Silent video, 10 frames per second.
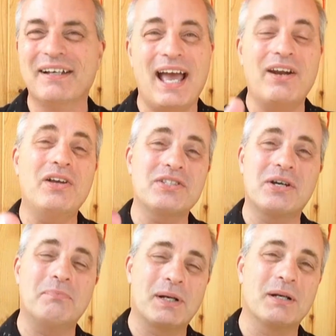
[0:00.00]
And
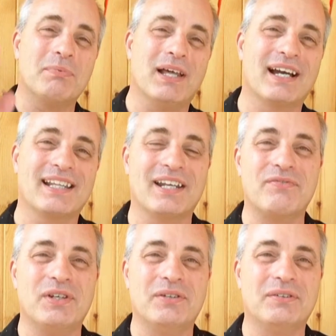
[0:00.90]
also put in a plug that
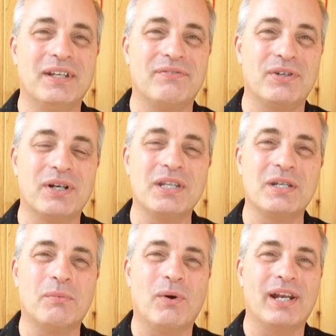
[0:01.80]
if you're in
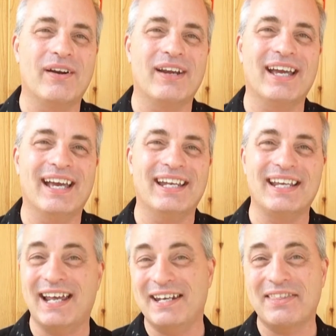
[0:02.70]
the Des Moines area and
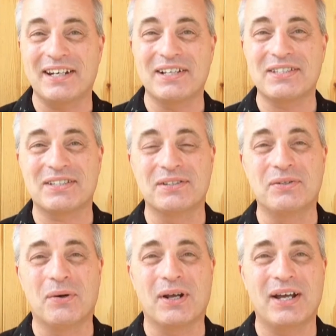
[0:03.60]
you got nothing else
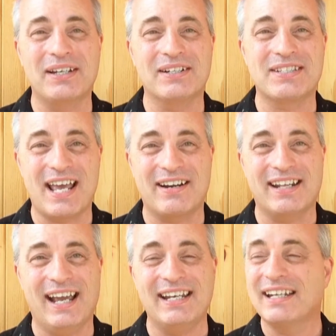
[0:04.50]
going on here
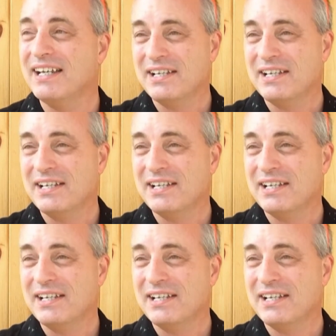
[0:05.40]
Saturday night,